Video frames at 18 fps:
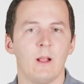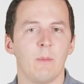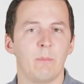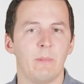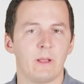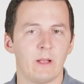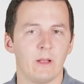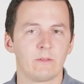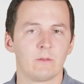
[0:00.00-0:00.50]

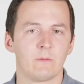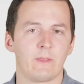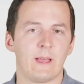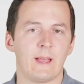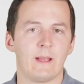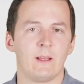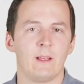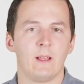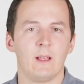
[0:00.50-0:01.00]
Because of
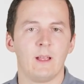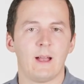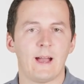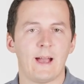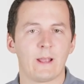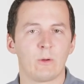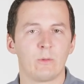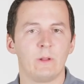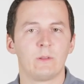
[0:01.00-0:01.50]
that,
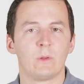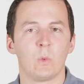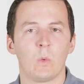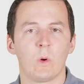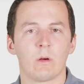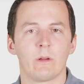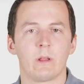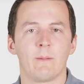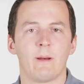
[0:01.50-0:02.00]
I don't need to
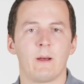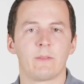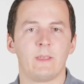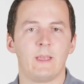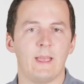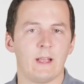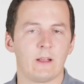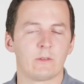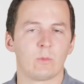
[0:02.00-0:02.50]
worry about
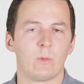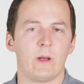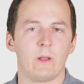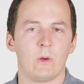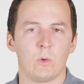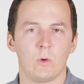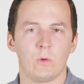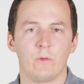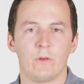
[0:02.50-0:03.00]
the
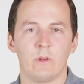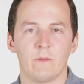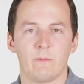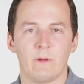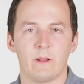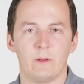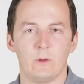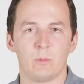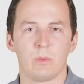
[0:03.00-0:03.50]
XY origin of
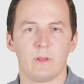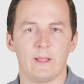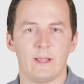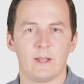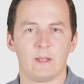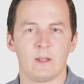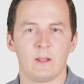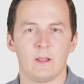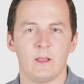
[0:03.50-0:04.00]
my new
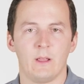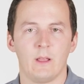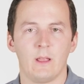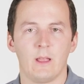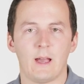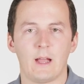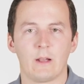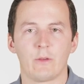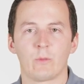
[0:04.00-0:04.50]
plane.
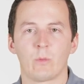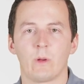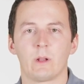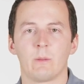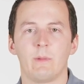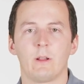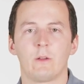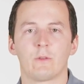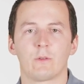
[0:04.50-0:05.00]
I just want
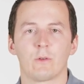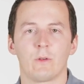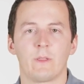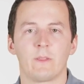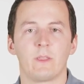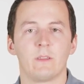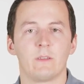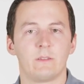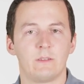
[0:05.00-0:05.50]
to make sure
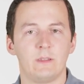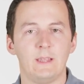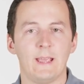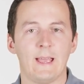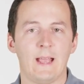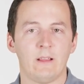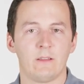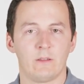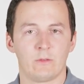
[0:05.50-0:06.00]
that the
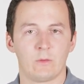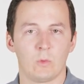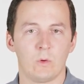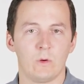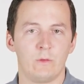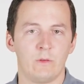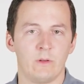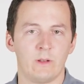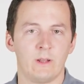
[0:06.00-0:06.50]
Z-axis
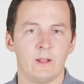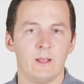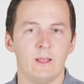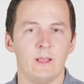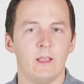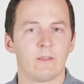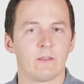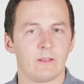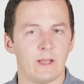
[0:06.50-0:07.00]
origin
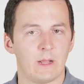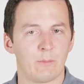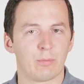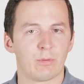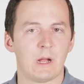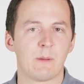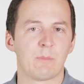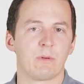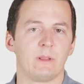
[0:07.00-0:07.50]
is aligned
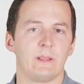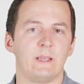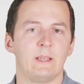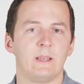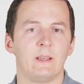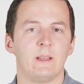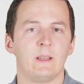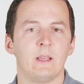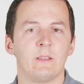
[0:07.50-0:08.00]
properly
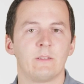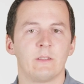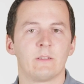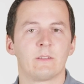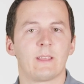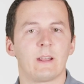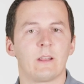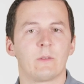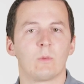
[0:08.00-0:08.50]

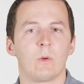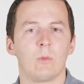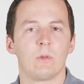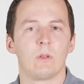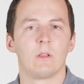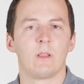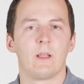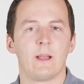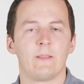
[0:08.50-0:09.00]
since that is what
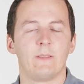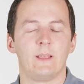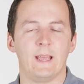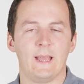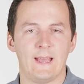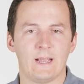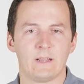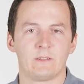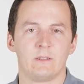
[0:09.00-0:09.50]
will align the
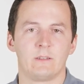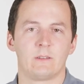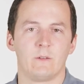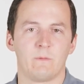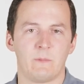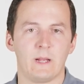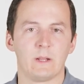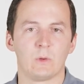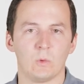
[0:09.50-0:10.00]
axis
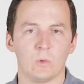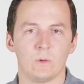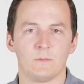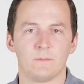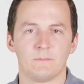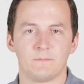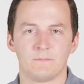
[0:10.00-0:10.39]
of my tool.